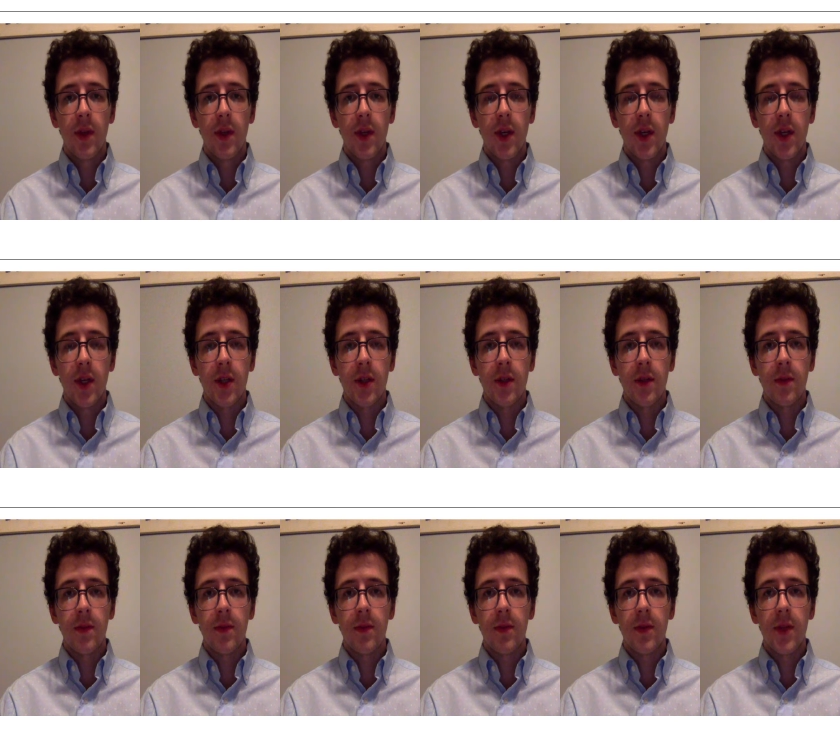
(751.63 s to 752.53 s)

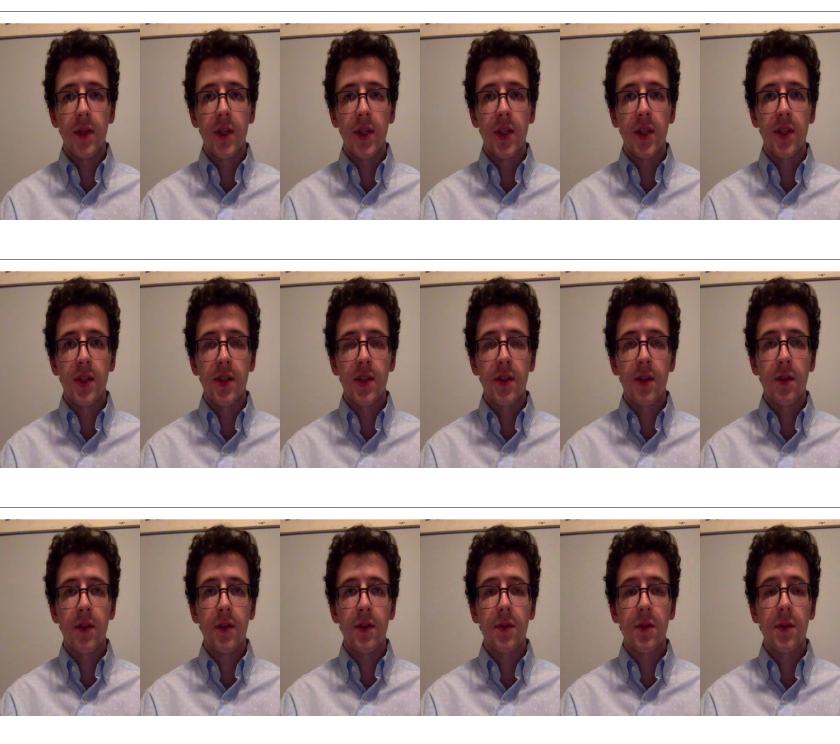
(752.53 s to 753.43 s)
And this
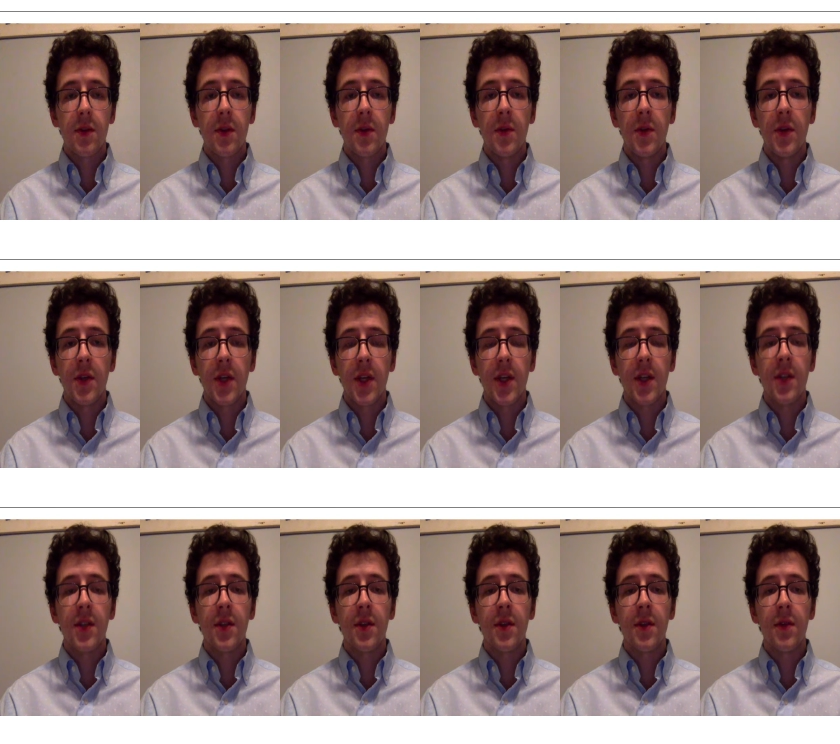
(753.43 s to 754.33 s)
starts with
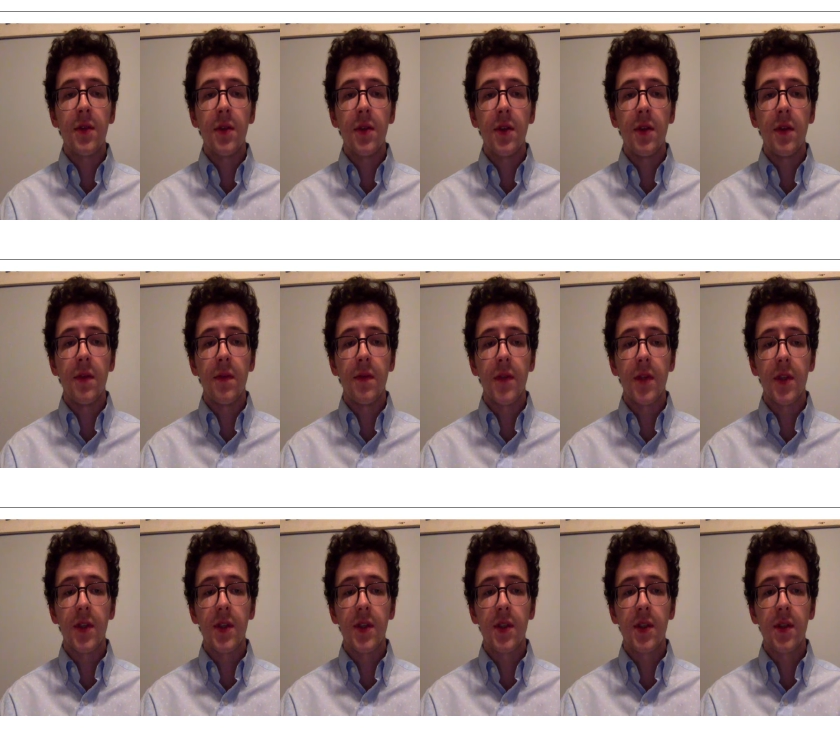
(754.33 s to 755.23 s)
communication. You can
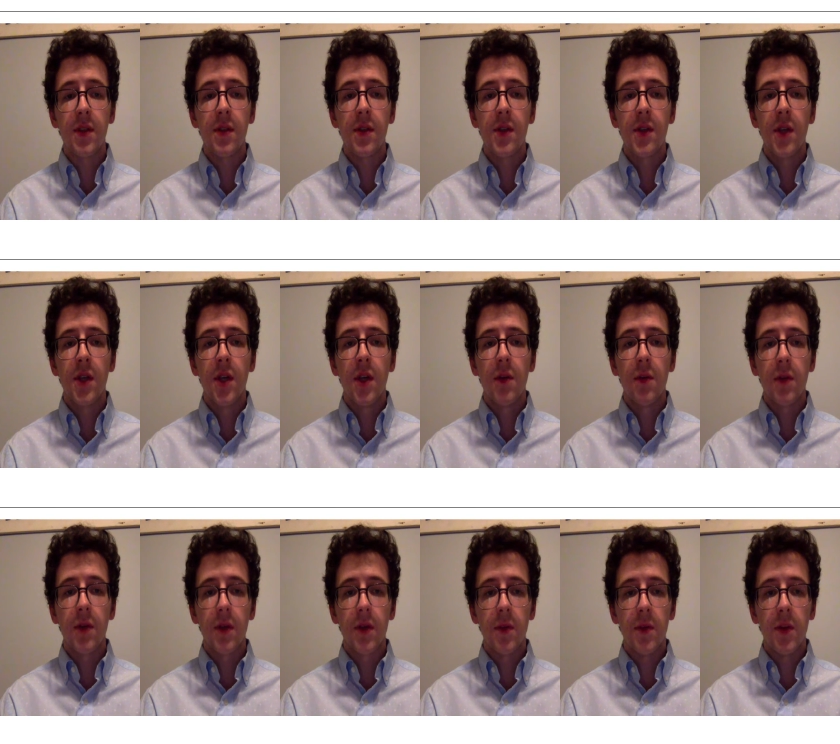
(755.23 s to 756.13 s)
fix this
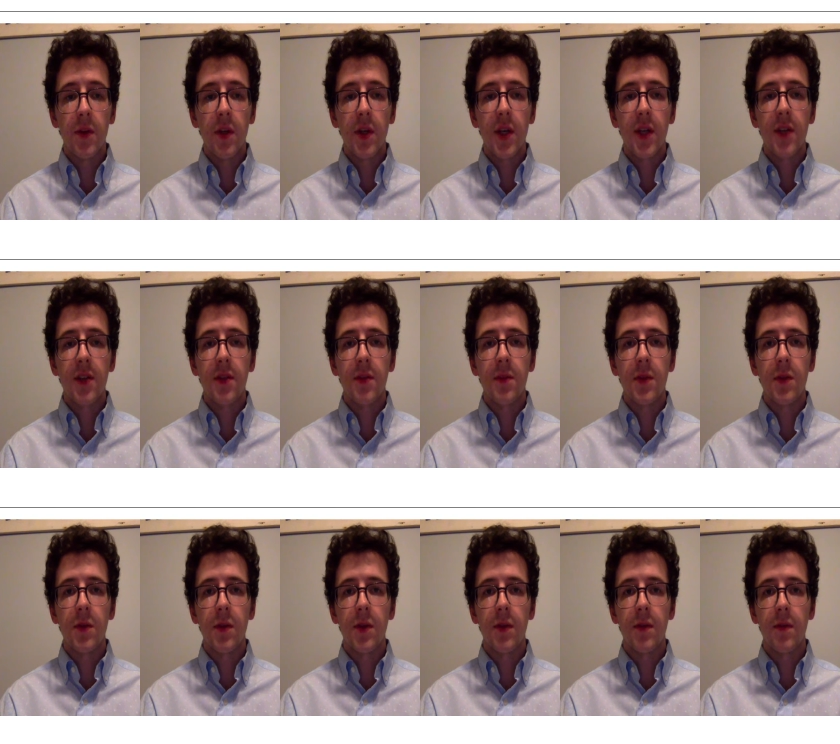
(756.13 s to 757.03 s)
with communication
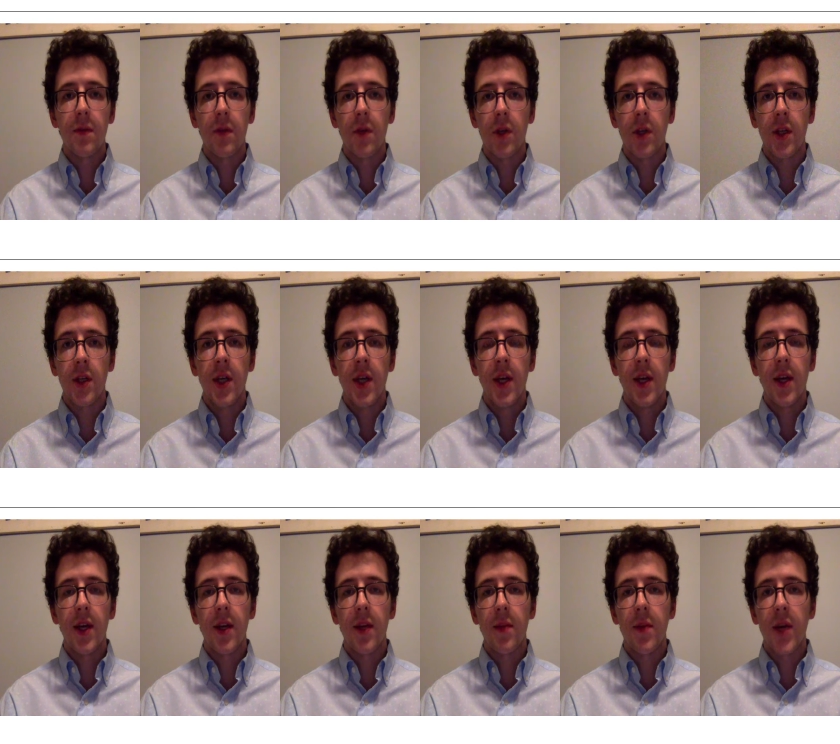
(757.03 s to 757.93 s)
between the front
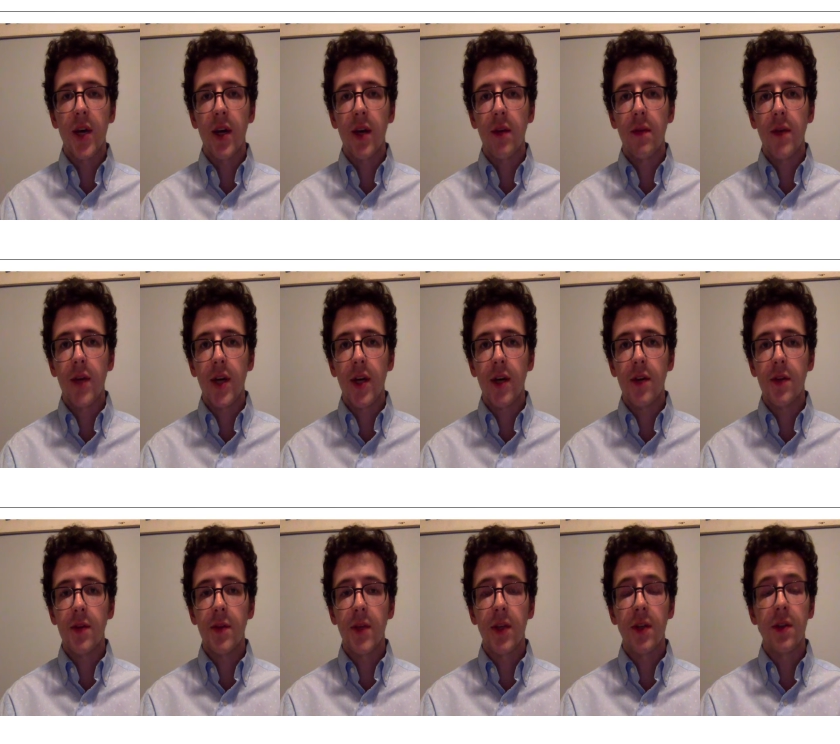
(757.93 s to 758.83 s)
and the back of
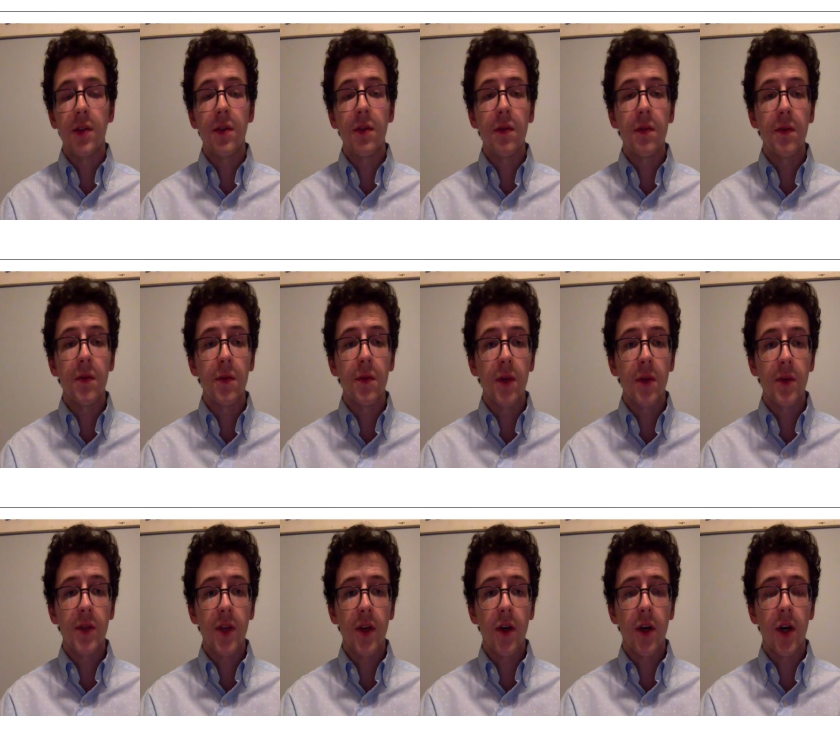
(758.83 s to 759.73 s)
house, making sure the food
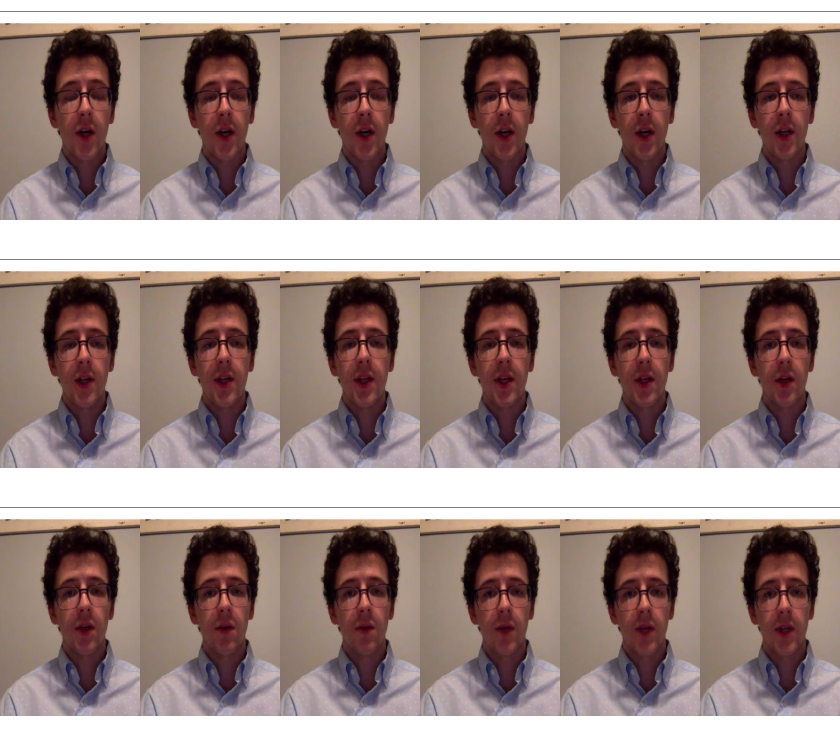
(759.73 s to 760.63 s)
comes out hot and
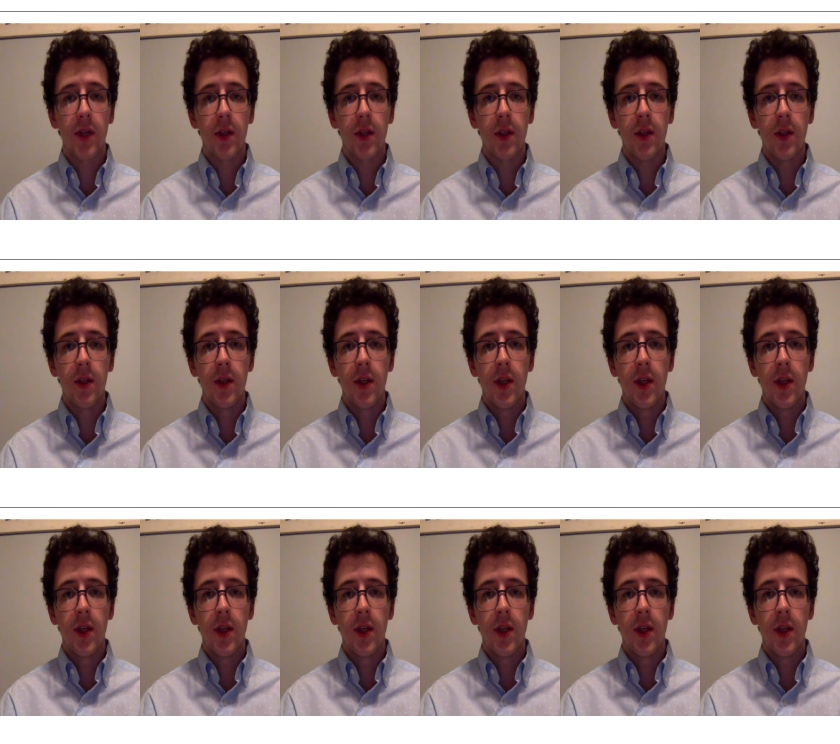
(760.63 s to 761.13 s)
correctly.